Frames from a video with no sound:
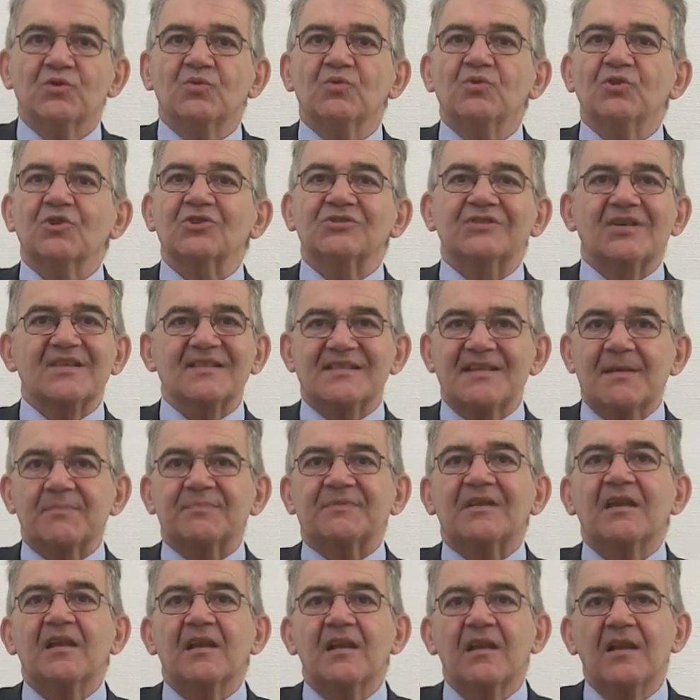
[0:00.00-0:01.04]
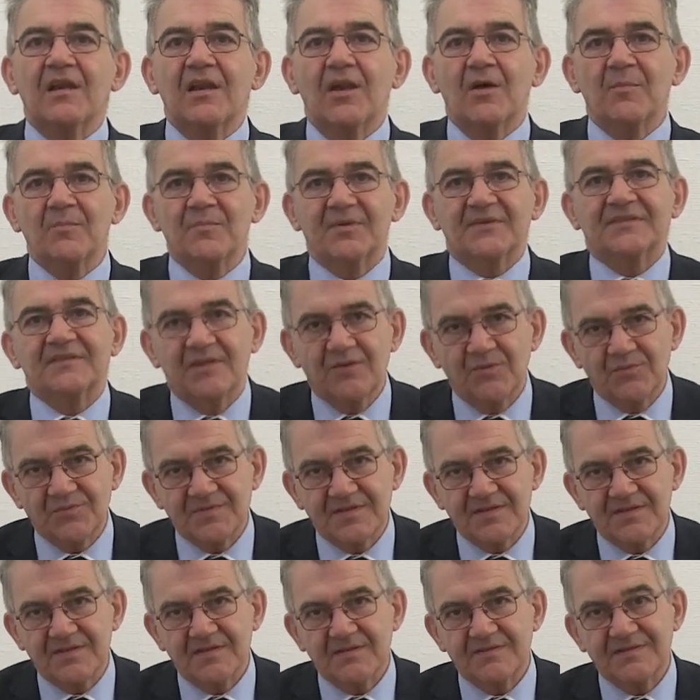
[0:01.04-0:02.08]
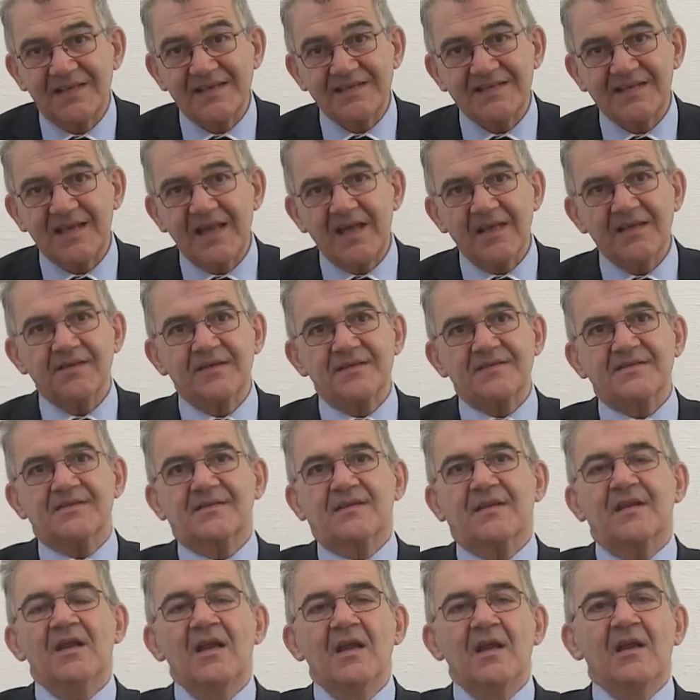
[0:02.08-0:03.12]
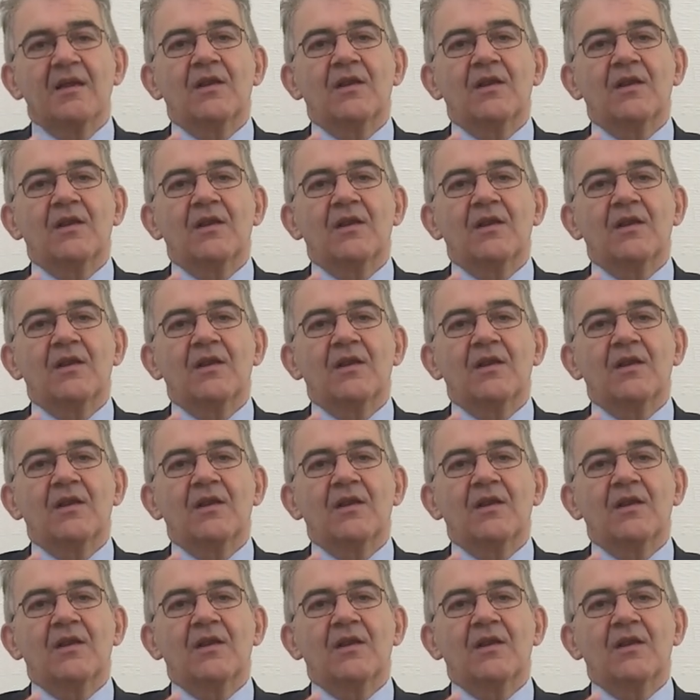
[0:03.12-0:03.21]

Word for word: Do not accept Lombard loans. That's high risk.